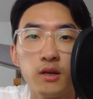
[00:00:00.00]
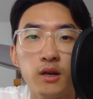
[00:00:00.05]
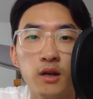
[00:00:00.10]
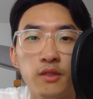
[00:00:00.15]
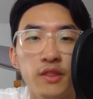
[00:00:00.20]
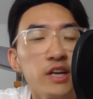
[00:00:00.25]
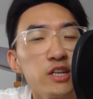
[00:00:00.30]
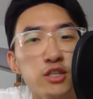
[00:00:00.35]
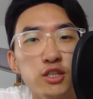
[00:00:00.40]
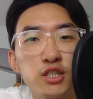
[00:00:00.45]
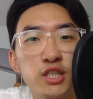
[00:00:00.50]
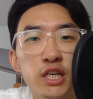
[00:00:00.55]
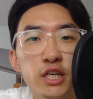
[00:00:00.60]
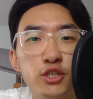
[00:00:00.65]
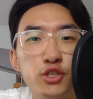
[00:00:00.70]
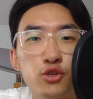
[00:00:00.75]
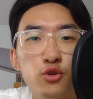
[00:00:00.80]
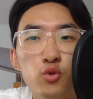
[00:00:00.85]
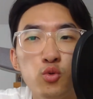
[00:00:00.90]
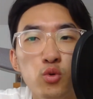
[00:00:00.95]
They just
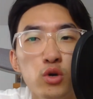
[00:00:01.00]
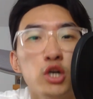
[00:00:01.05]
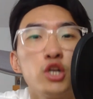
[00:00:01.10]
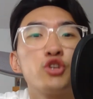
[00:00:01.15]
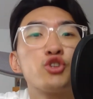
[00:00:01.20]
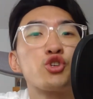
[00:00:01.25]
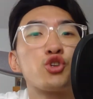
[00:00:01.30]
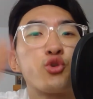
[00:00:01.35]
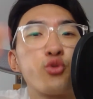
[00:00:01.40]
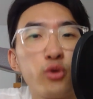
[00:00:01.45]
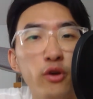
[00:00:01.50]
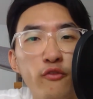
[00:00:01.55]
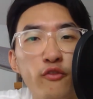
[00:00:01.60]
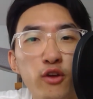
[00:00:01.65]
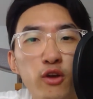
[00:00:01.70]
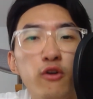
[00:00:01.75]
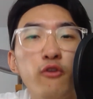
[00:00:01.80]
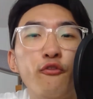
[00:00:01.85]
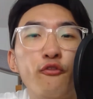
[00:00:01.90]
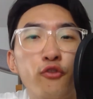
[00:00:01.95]
teach you
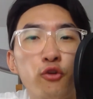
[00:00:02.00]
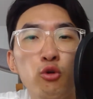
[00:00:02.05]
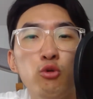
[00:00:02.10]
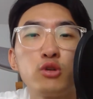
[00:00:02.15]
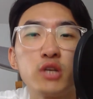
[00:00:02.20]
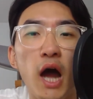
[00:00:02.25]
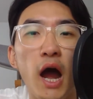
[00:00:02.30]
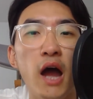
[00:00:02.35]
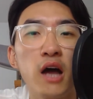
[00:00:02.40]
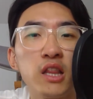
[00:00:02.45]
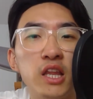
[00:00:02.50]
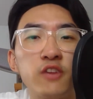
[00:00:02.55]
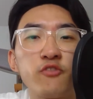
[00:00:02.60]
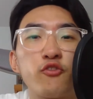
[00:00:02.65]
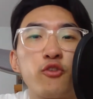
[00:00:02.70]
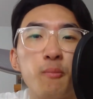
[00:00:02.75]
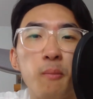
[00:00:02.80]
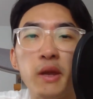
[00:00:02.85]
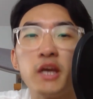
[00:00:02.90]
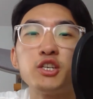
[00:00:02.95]
trivial, futile
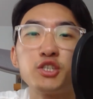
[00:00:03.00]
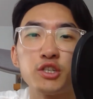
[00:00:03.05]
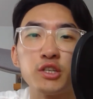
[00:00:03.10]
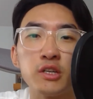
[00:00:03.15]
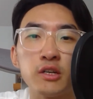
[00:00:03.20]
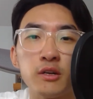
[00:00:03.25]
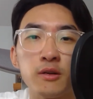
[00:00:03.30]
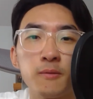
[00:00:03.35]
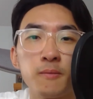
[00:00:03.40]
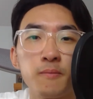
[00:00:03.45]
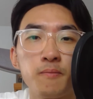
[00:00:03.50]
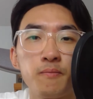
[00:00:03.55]
information